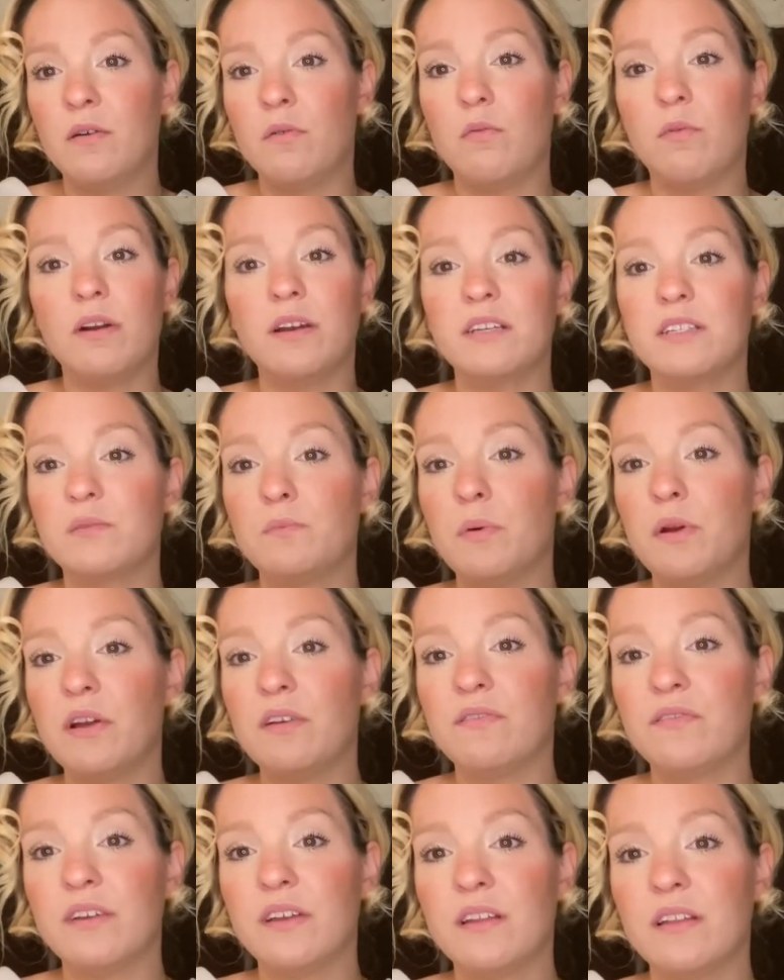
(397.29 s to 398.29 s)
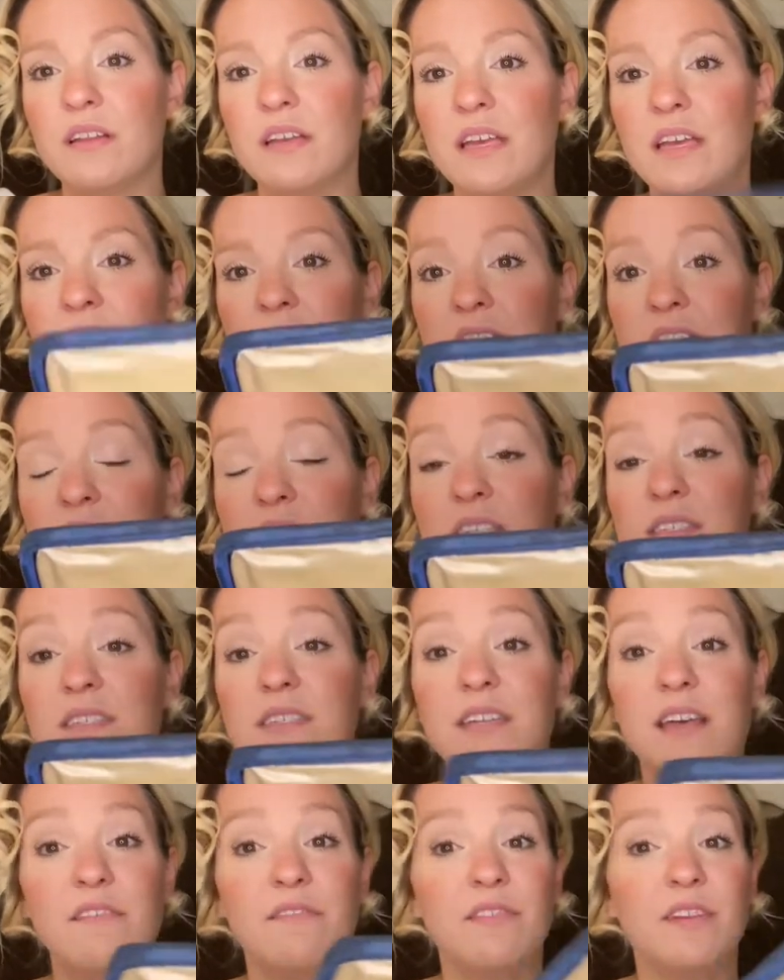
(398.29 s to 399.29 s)
works perfectly and this is
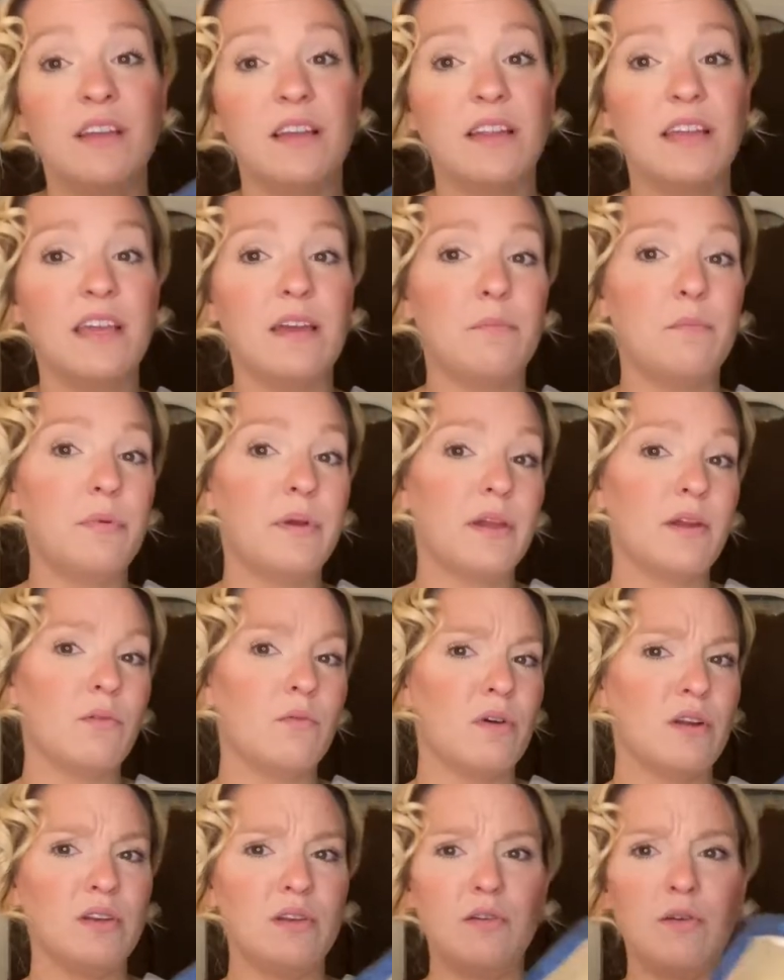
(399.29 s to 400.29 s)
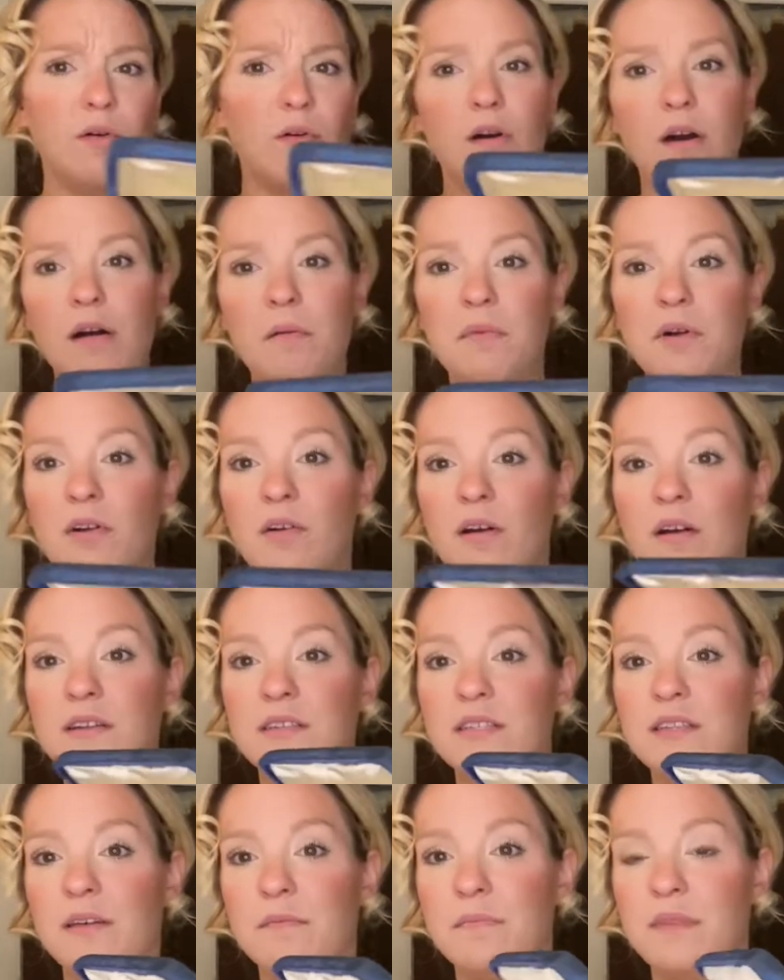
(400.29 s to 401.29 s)
definitely a bigger one you don't come across
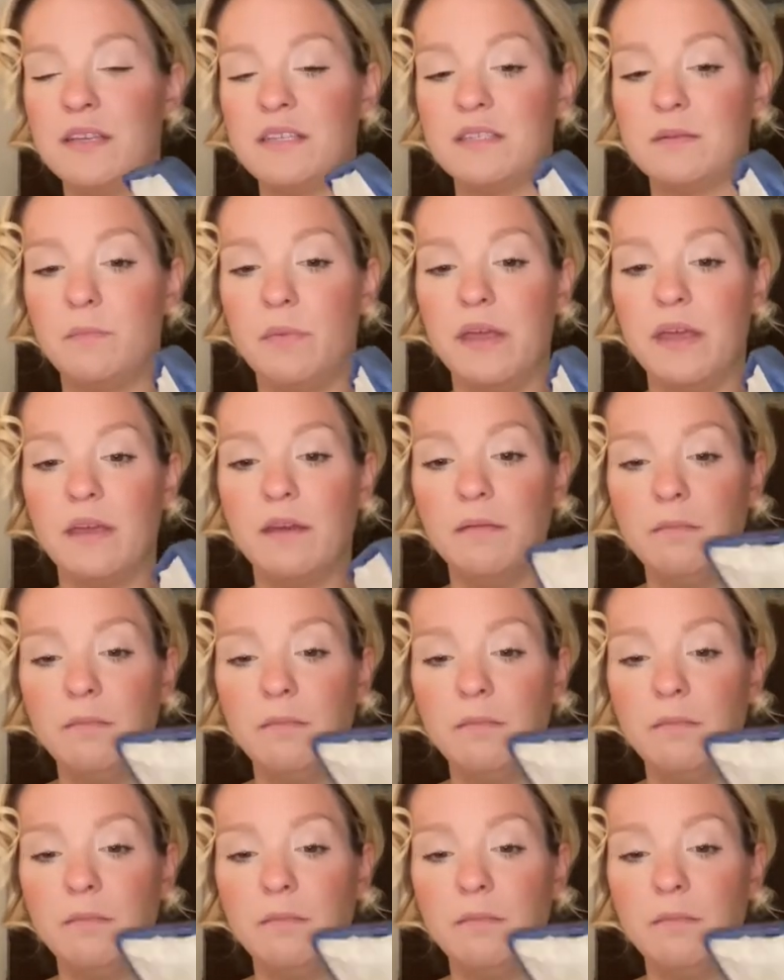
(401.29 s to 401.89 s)
them this big